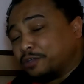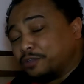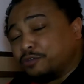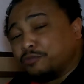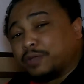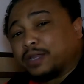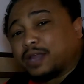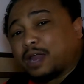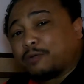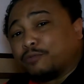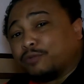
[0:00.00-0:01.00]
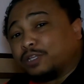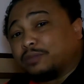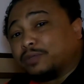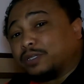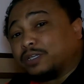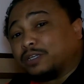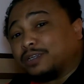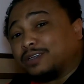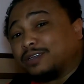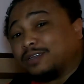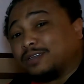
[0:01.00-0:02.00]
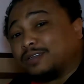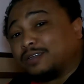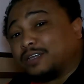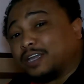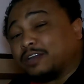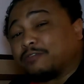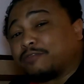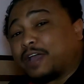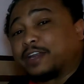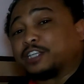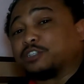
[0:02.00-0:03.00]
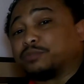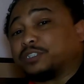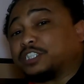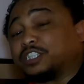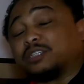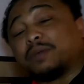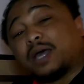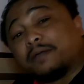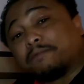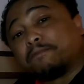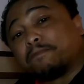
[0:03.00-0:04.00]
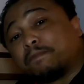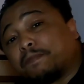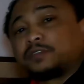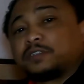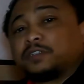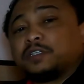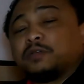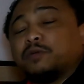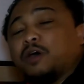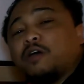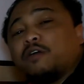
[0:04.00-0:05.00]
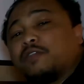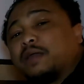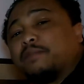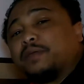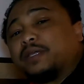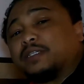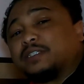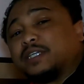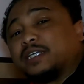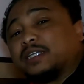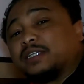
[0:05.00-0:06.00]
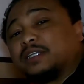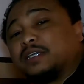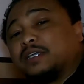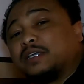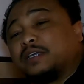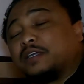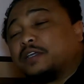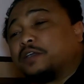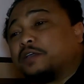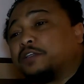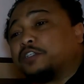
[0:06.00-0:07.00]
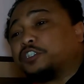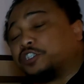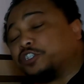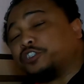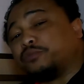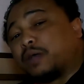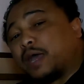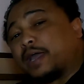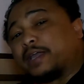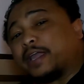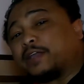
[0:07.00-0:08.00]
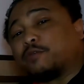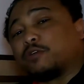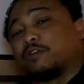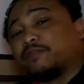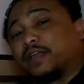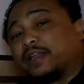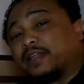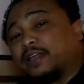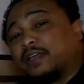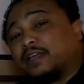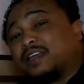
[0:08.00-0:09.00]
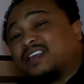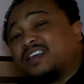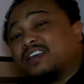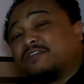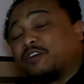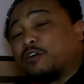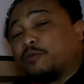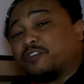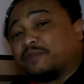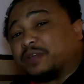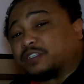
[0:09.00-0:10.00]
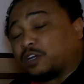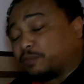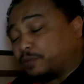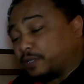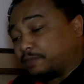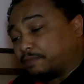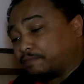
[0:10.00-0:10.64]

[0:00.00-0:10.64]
you may not really be in a financial position to buy. With all that being said, should you buy a Corvette for over MSRP?